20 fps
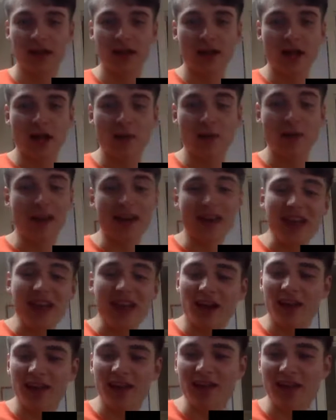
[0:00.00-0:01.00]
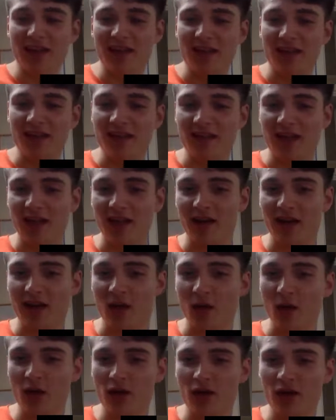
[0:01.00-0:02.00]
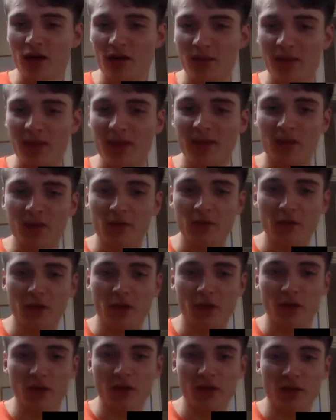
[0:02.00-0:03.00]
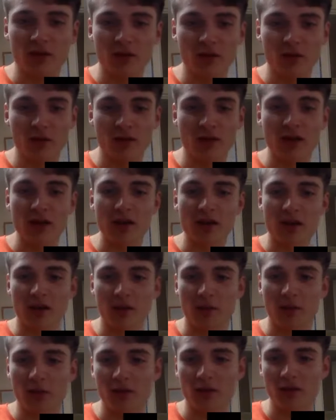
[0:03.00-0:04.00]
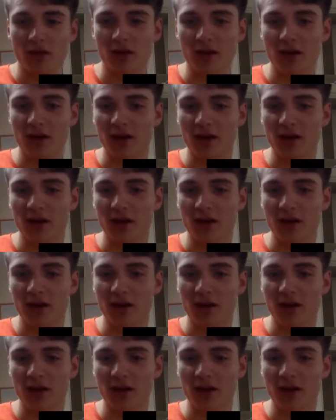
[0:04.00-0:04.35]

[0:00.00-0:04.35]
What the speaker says: And again, I think that question depends an awful lot on whether you're talking undergrad or postgrad.